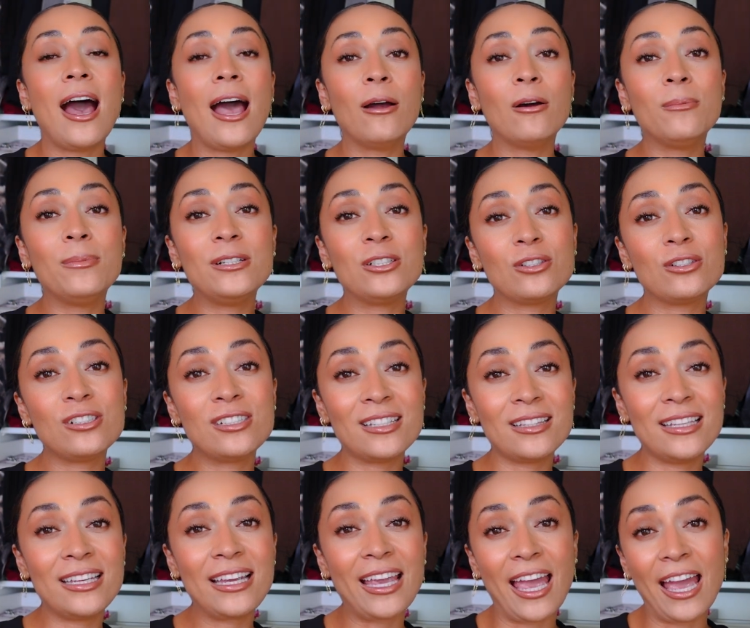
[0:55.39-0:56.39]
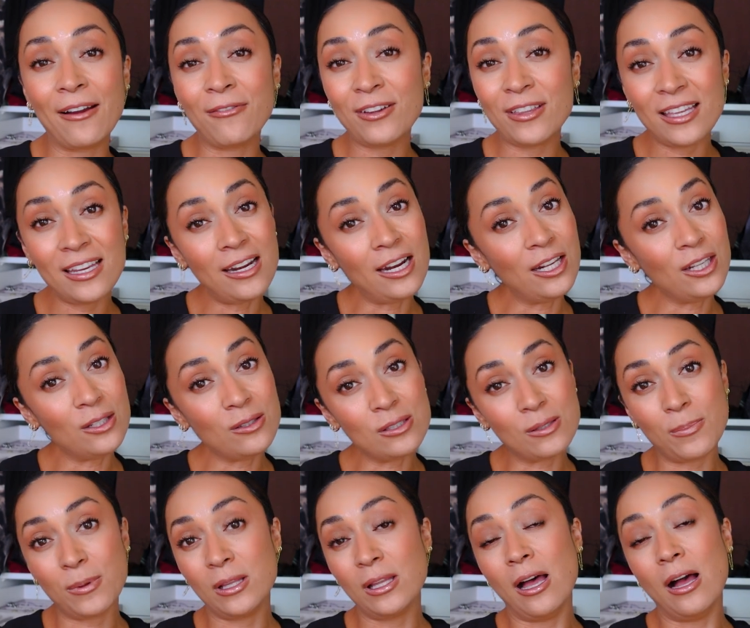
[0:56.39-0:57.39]
I will be sure to link everything I use
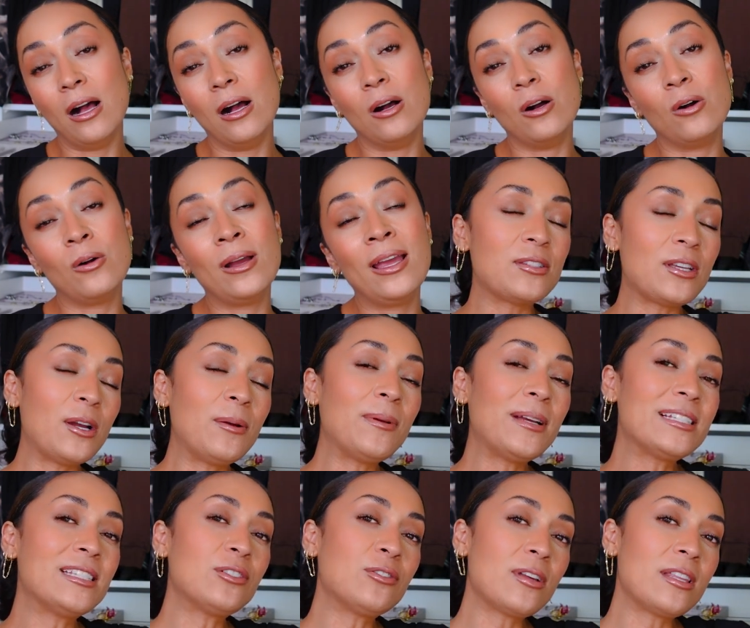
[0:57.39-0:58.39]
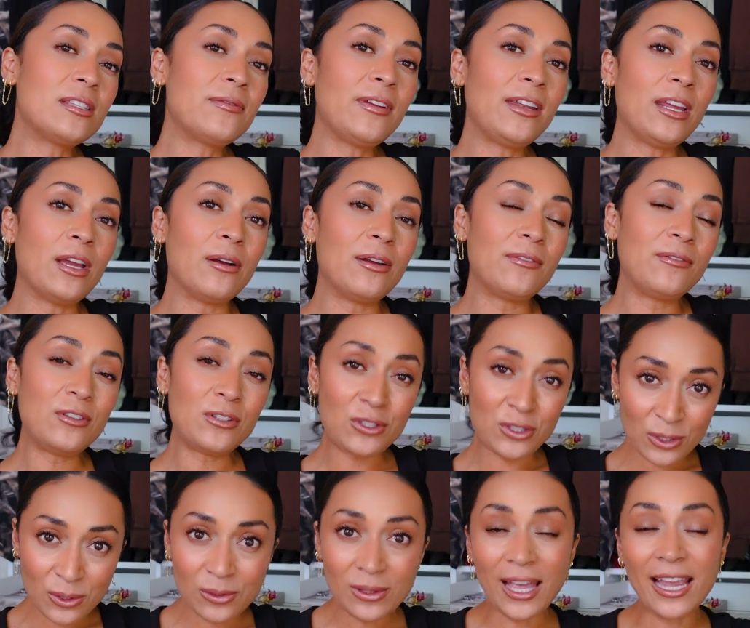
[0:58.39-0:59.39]
below. So I hope you guys enjoy this video. If you
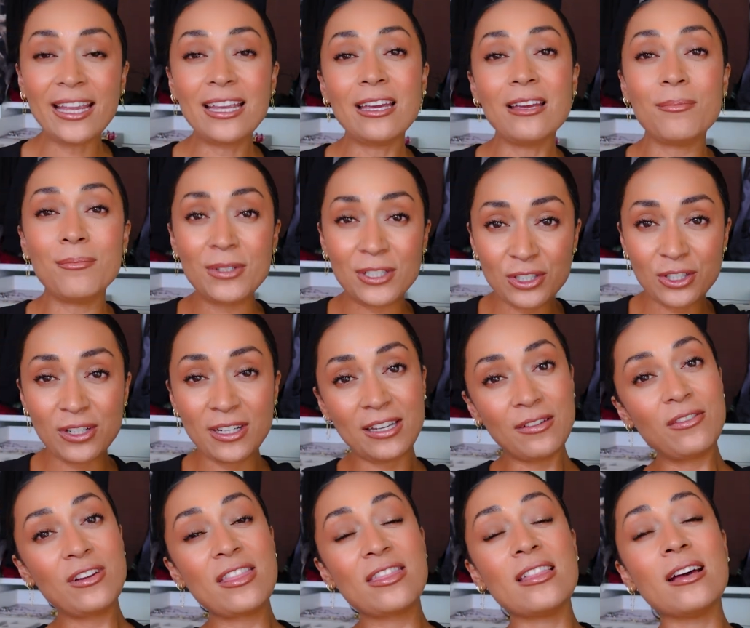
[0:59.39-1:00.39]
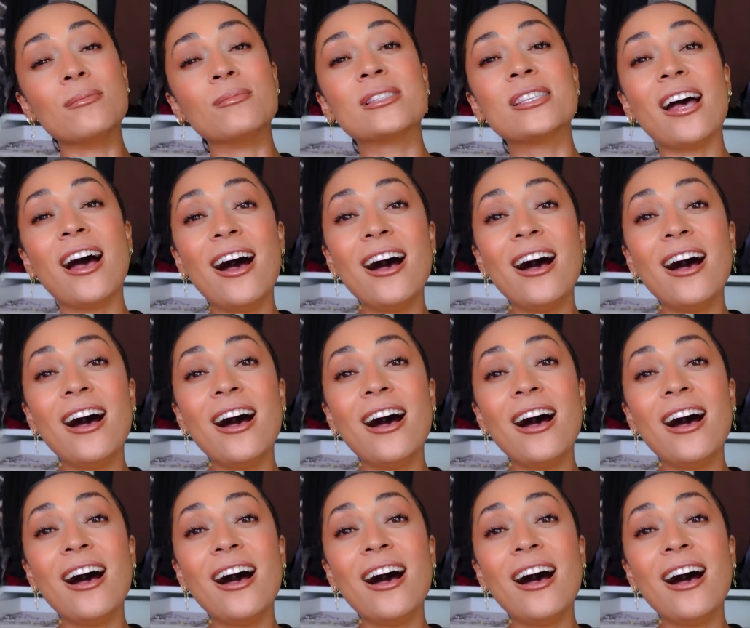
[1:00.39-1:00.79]
do like it, be sure to give it a thumbs